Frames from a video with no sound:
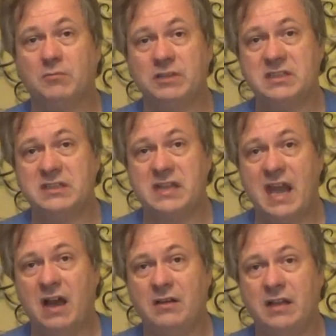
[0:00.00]
which is
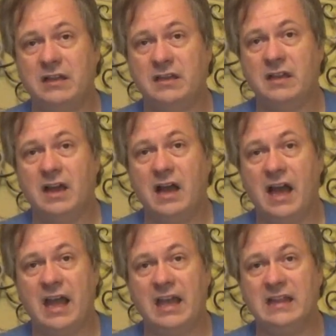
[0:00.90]
now
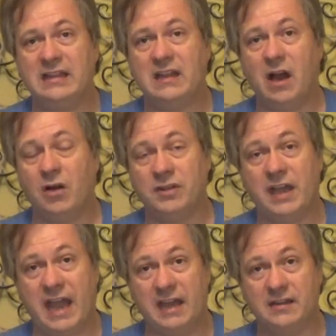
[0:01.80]
on the
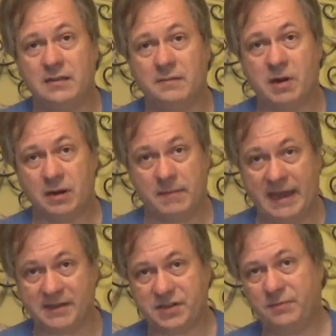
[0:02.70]
hand of the
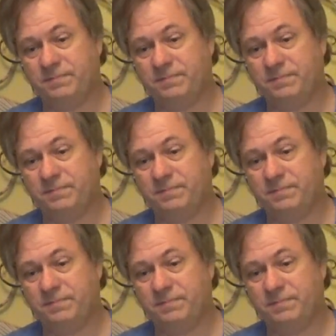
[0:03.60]
burgomaster.